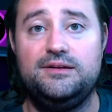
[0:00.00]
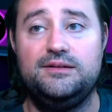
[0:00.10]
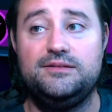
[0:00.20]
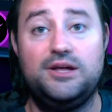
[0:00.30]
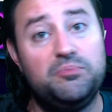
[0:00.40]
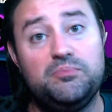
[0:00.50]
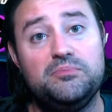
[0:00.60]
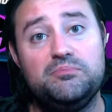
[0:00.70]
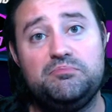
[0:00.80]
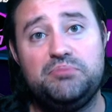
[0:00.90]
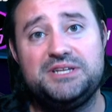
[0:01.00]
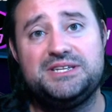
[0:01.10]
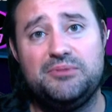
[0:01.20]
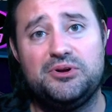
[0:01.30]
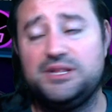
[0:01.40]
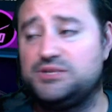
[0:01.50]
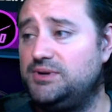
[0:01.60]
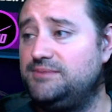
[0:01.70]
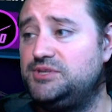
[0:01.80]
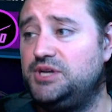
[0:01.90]
that are pretty similar to this one.
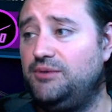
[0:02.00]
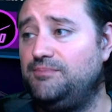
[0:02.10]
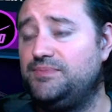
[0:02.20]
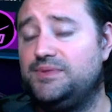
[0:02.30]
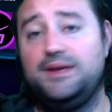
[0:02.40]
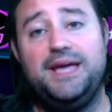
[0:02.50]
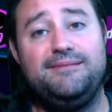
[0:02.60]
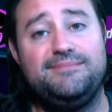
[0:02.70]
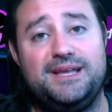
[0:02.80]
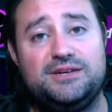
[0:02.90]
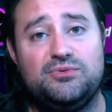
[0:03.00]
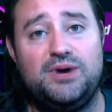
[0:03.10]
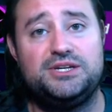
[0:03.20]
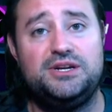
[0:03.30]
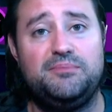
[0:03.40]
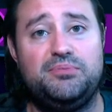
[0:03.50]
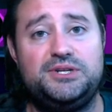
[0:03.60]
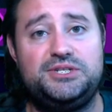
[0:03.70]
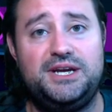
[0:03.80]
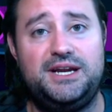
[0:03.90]
So, again, thanks for watching. I
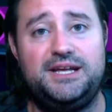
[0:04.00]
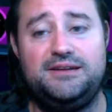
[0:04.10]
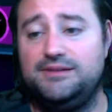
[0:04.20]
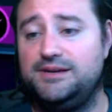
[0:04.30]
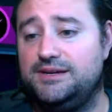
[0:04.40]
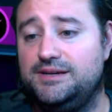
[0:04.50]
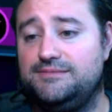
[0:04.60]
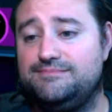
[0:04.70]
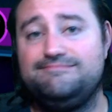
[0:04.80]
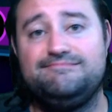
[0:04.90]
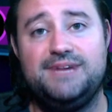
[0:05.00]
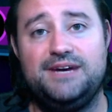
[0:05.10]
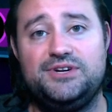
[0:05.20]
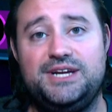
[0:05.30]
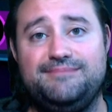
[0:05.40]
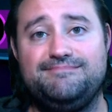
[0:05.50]
appreciate it. Have a good day.